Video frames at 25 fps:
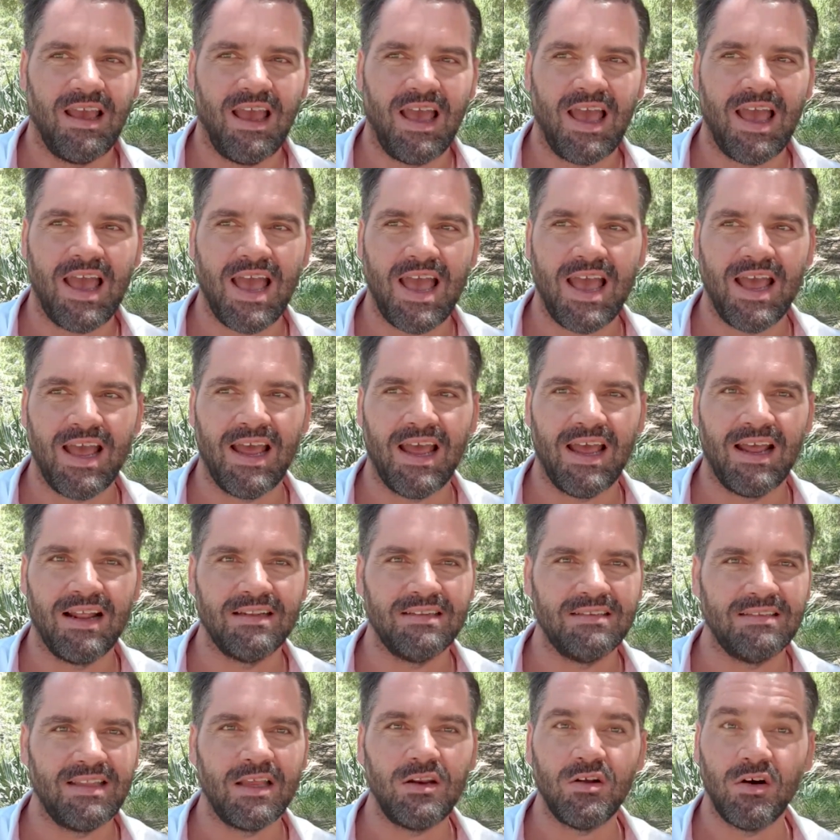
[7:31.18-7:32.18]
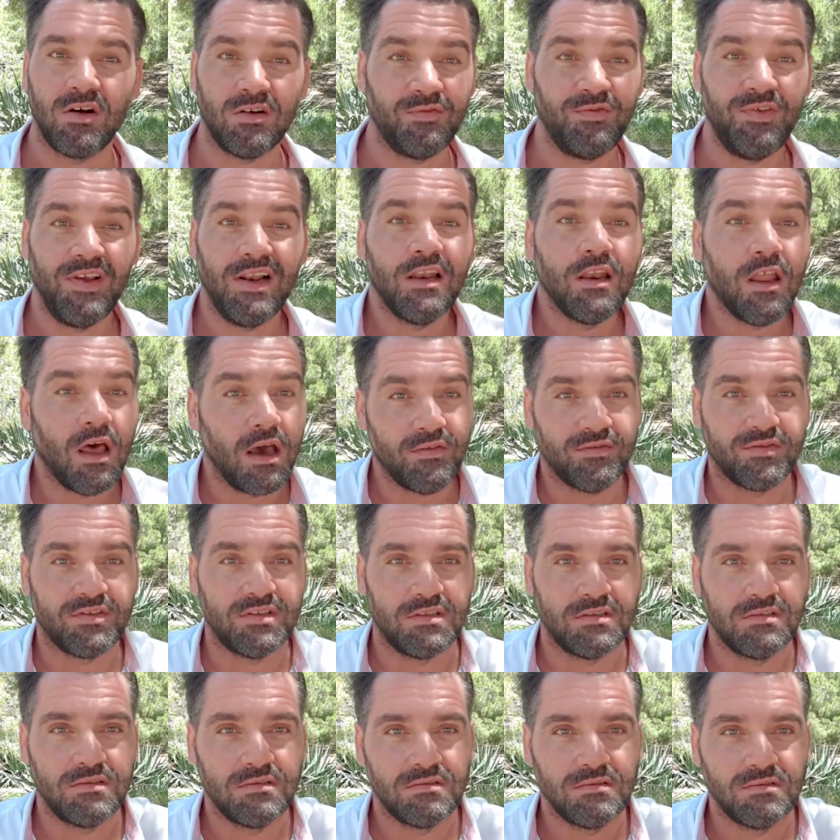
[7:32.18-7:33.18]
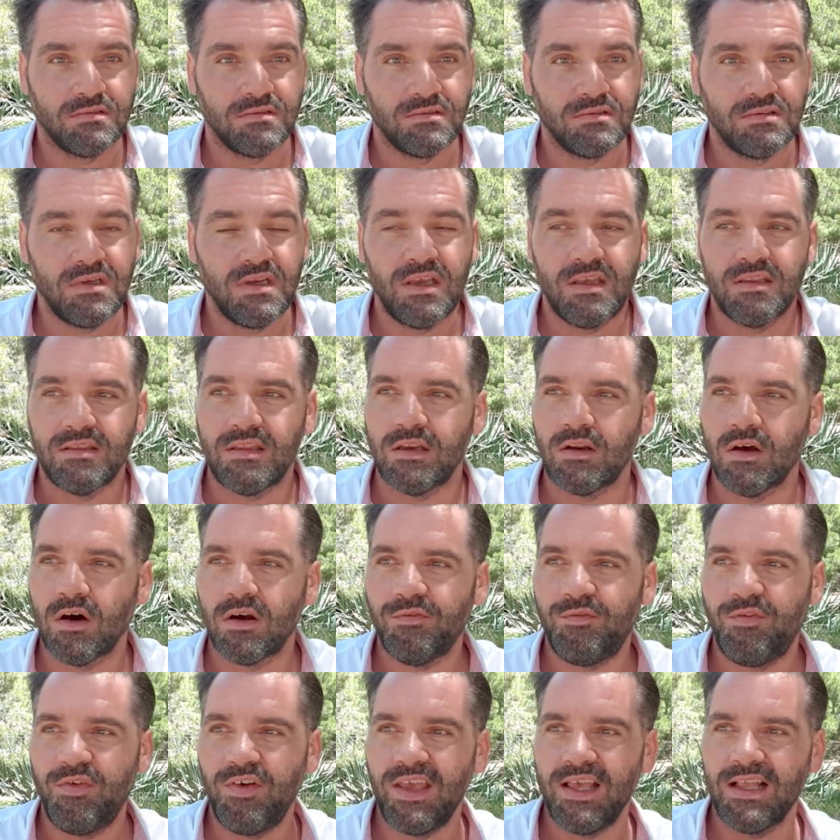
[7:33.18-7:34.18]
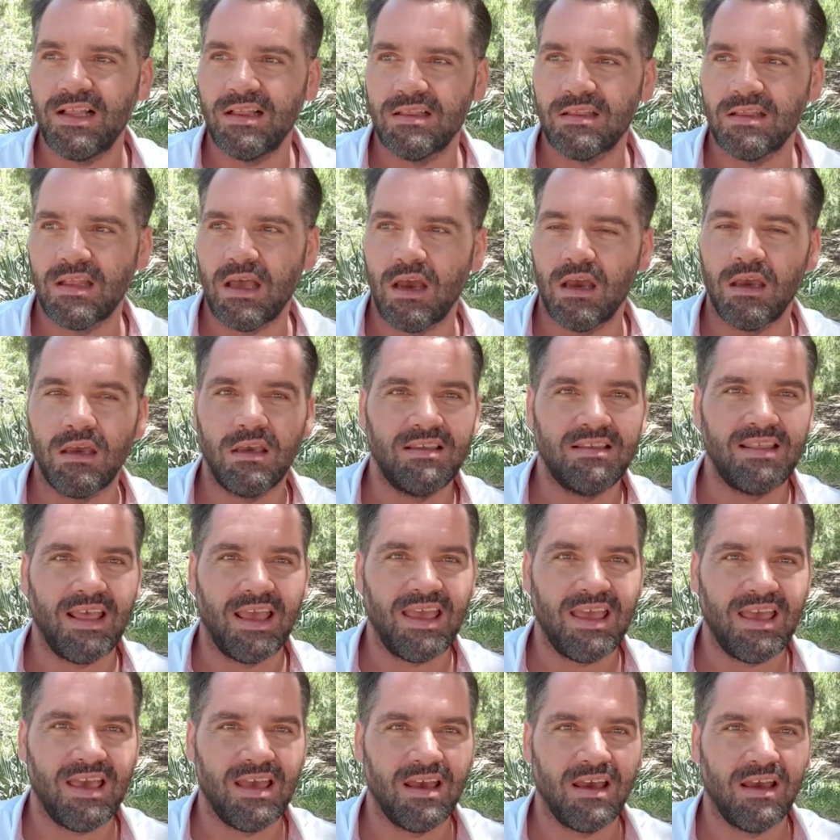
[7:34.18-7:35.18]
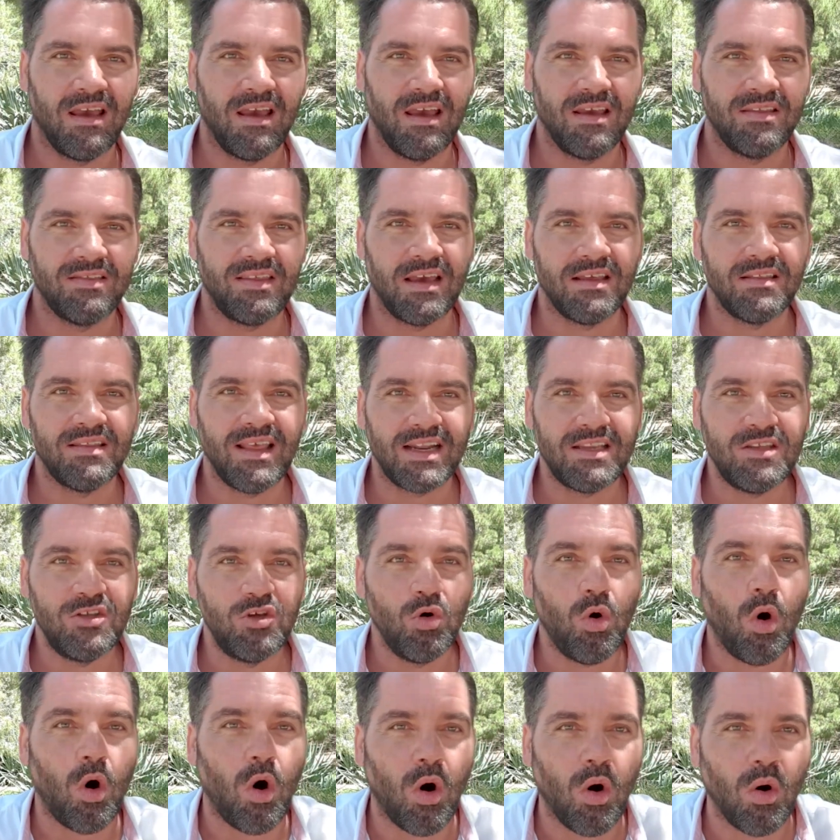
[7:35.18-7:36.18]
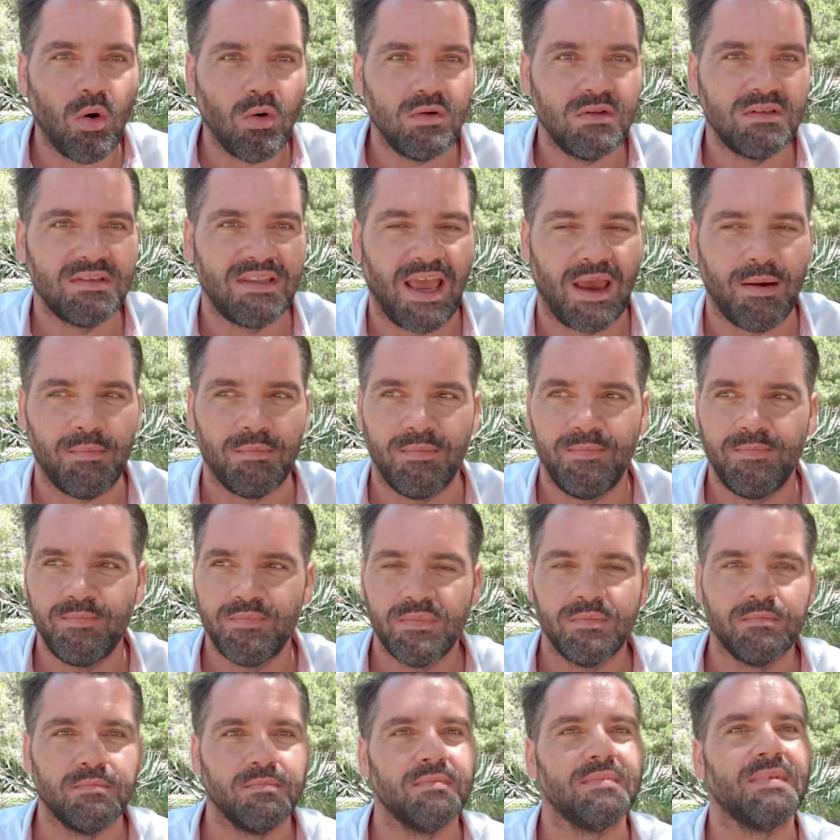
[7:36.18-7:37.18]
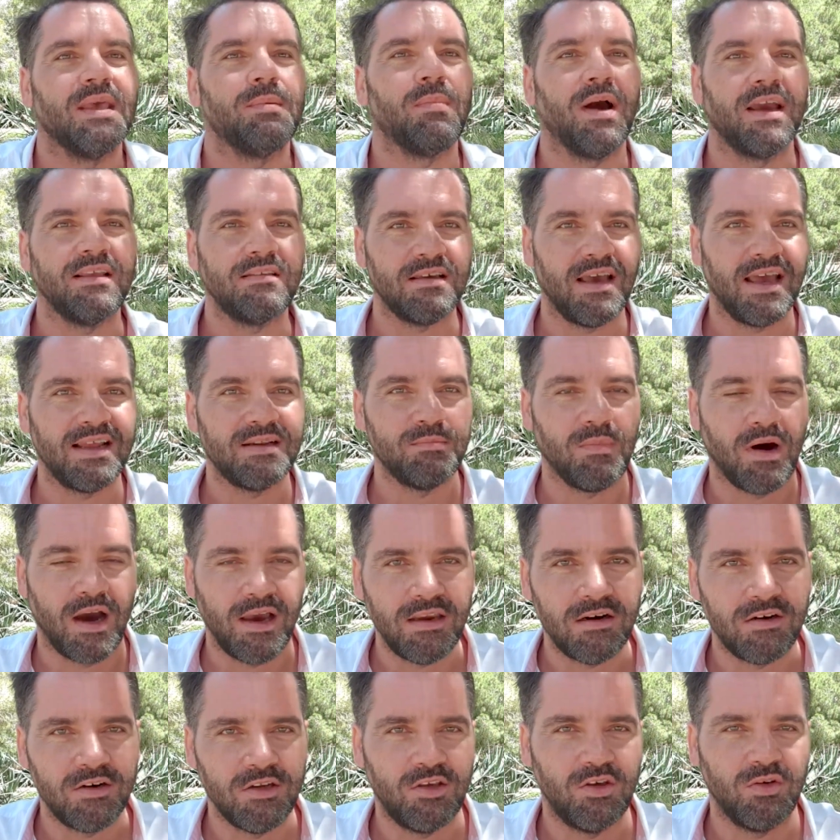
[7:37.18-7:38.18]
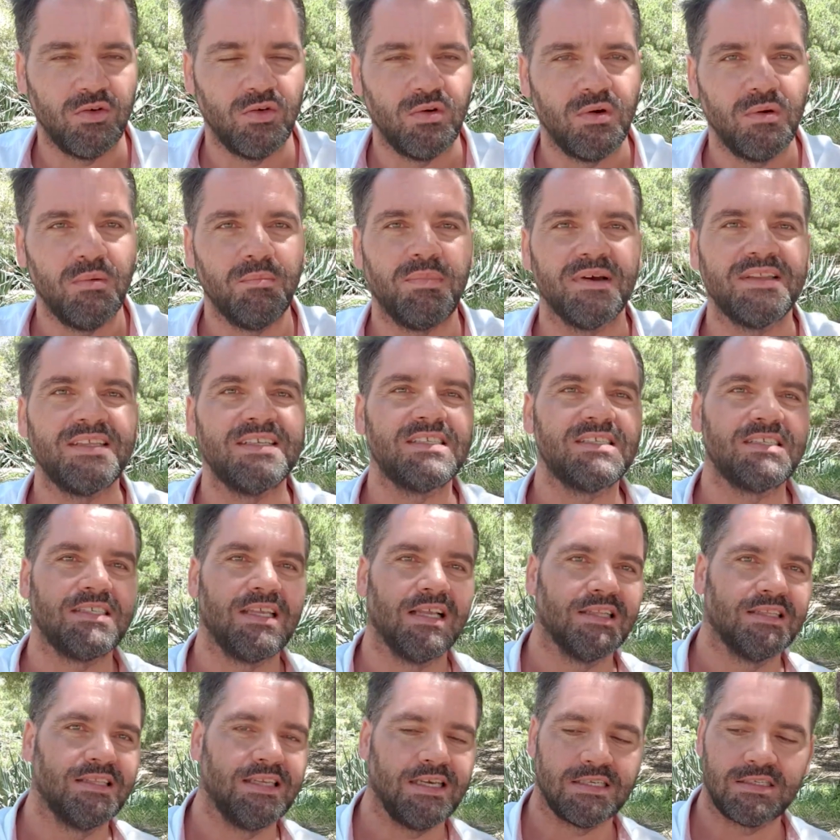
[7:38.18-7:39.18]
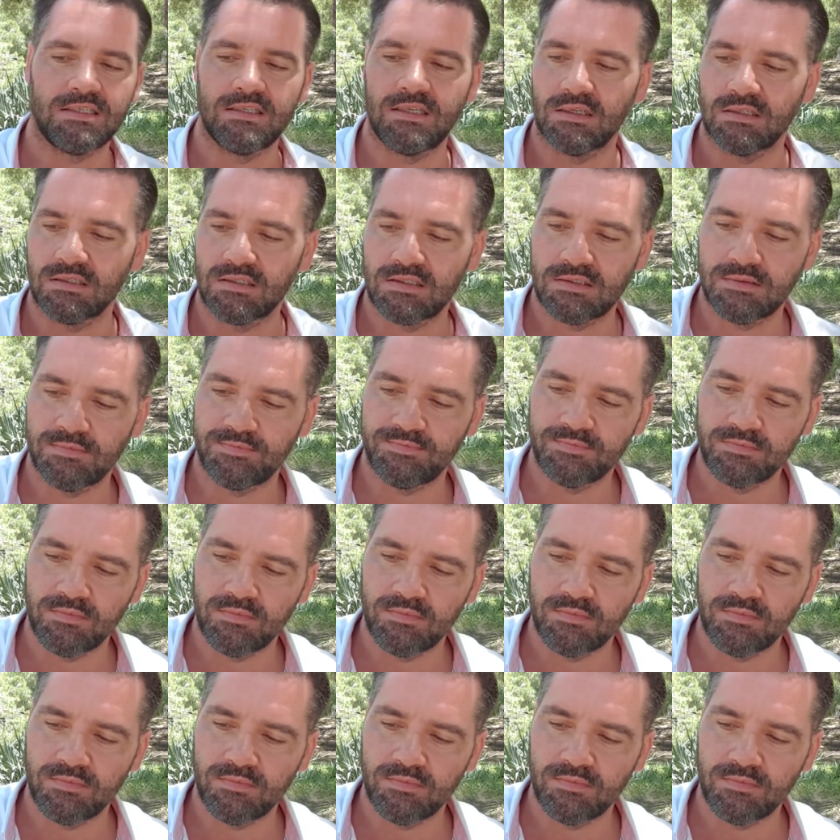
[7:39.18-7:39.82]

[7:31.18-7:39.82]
and they don't feel loved. They don't feel like that you hold them. They might admire you, but it's still distance.